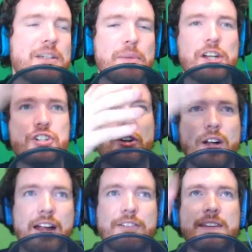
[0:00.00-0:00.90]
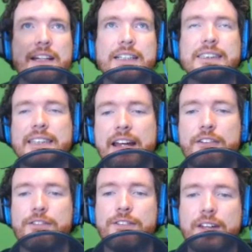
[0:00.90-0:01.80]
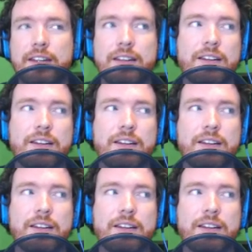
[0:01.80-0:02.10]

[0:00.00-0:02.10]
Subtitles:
to make sure everything is safe